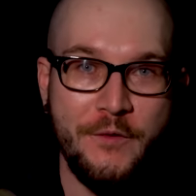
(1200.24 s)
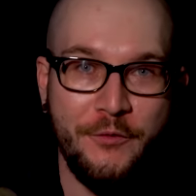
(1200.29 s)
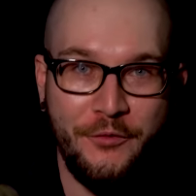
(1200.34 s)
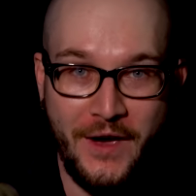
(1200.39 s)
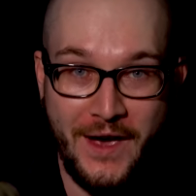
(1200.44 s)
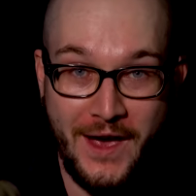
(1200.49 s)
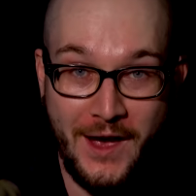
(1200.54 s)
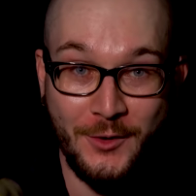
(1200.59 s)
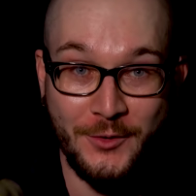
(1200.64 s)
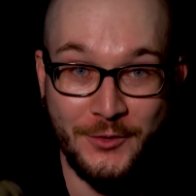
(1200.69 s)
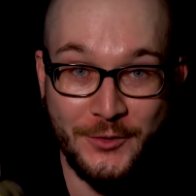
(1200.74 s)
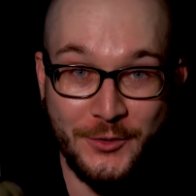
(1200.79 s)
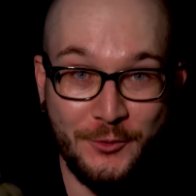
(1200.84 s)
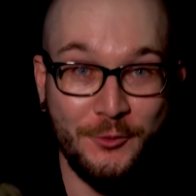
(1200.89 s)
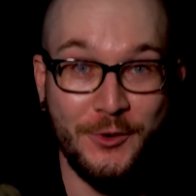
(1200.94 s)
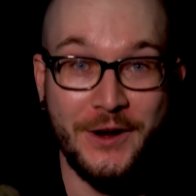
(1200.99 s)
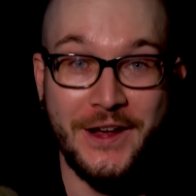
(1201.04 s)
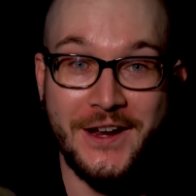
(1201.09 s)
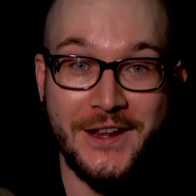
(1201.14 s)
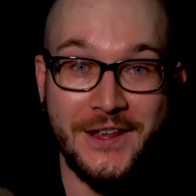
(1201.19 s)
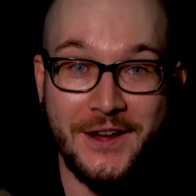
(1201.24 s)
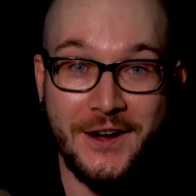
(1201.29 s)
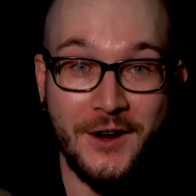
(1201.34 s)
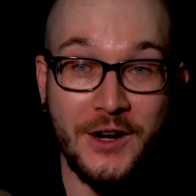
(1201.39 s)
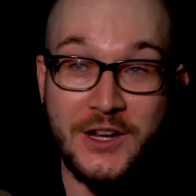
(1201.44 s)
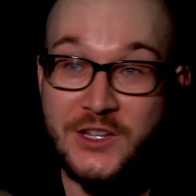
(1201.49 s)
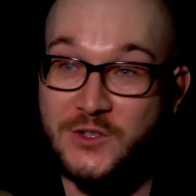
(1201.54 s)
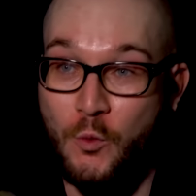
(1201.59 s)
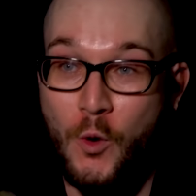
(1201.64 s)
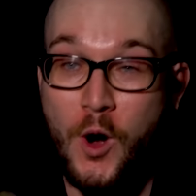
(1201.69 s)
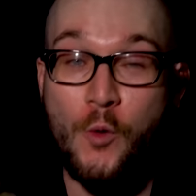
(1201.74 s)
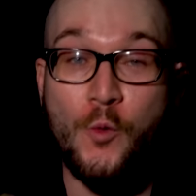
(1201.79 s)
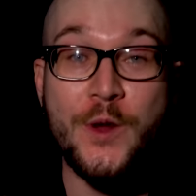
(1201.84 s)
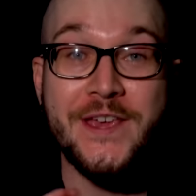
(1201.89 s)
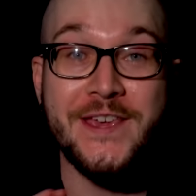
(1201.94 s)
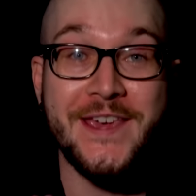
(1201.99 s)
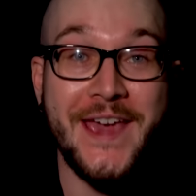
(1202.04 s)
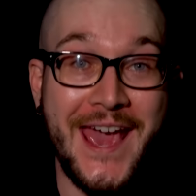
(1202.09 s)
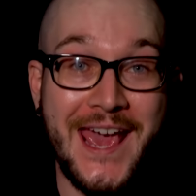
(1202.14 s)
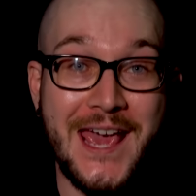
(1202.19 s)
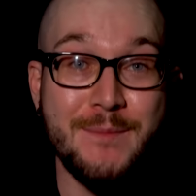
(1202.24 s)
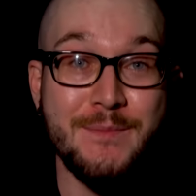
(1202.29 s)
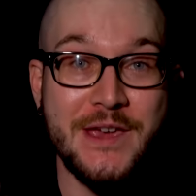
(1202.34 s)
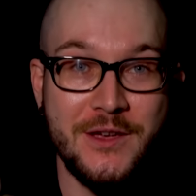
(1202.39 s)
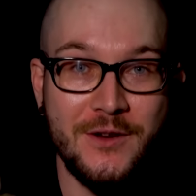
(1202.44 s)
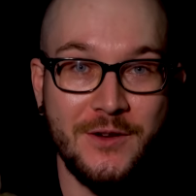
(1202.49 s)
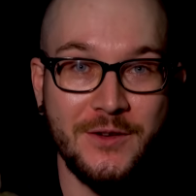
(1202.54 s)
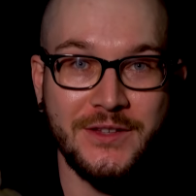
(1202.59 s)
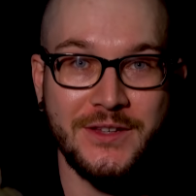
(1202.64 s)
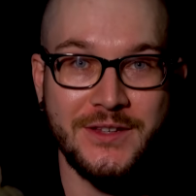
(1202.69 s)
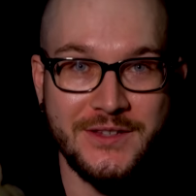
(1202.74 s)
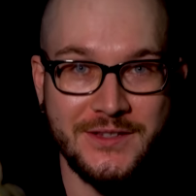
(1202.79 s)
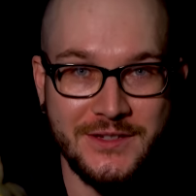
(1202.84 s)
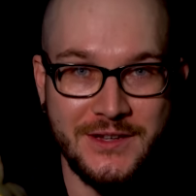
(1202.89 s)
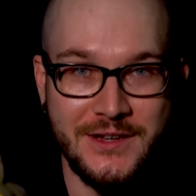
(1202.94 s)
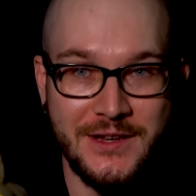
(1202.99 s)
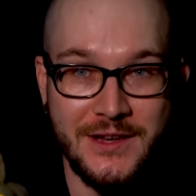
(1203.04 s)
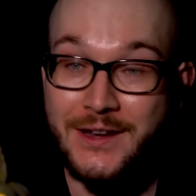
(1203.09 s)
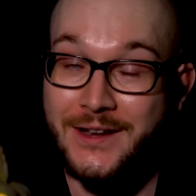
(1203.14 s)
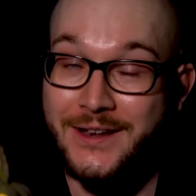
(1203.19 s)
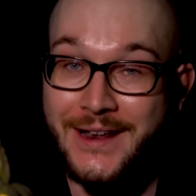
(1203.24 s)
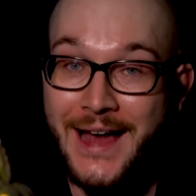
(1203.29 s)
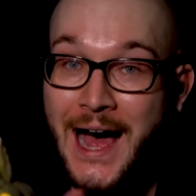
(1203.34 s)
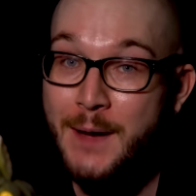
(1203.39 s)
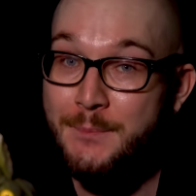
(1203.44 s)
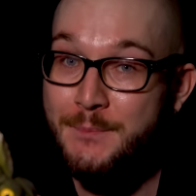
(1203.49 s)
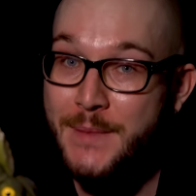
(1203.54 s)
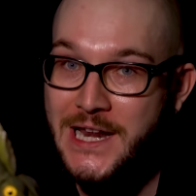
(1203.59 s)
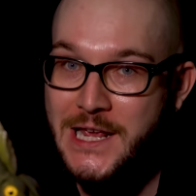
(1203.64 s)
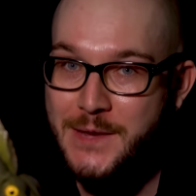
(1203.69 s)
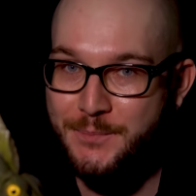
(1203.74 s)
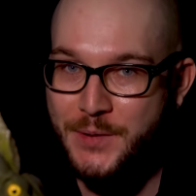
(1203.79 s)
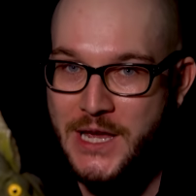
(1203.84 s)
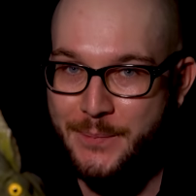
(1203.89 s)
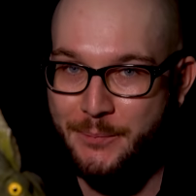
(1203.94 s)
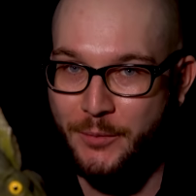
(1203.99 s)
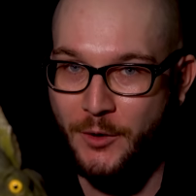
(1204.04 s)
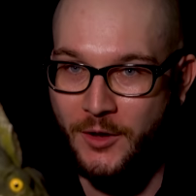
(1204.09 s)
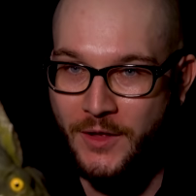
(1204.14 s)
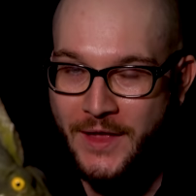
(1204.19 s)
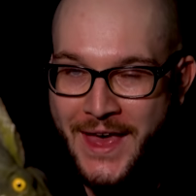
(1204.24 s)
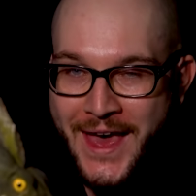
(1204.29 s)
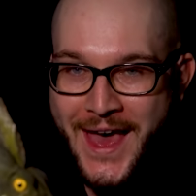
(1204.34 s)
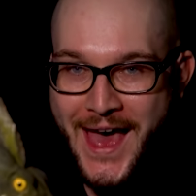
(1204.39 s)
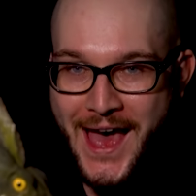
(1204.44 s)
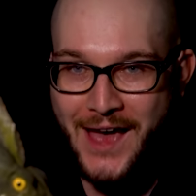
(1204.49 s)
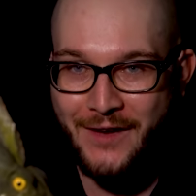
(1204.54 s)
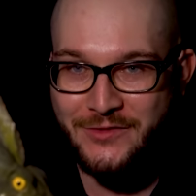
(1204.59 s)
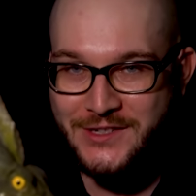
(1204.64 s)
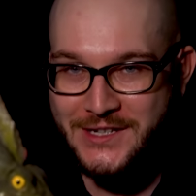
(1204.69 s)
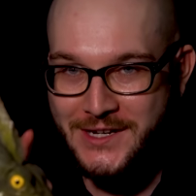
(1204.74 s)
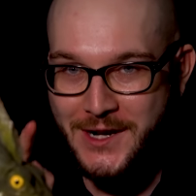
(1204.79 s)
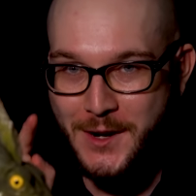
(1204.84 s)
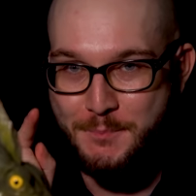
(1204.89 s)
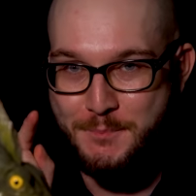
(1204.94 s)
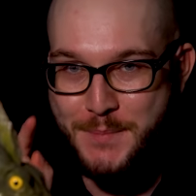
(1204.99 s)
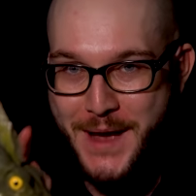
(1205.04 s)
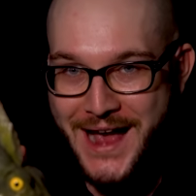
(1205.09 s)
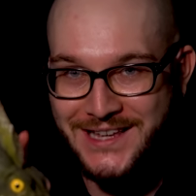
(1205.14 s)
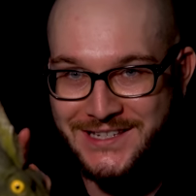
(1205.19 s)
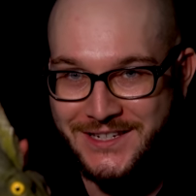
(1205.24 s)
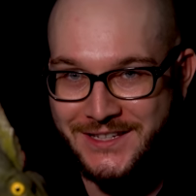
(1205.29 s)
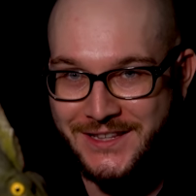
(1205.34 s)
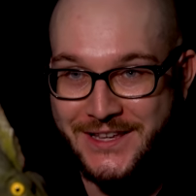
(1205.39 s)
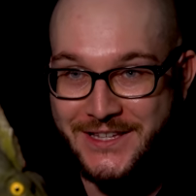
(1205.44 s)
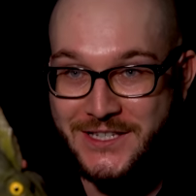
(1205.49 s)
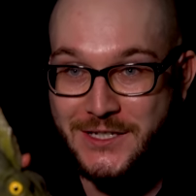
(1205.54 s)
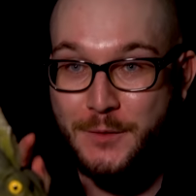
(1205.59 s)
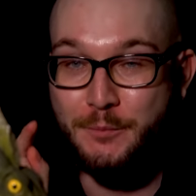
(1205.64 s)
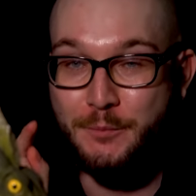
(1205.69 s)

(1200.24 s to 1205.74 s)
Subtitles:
found right here is what we came here to see. Not many people have seen a basilisk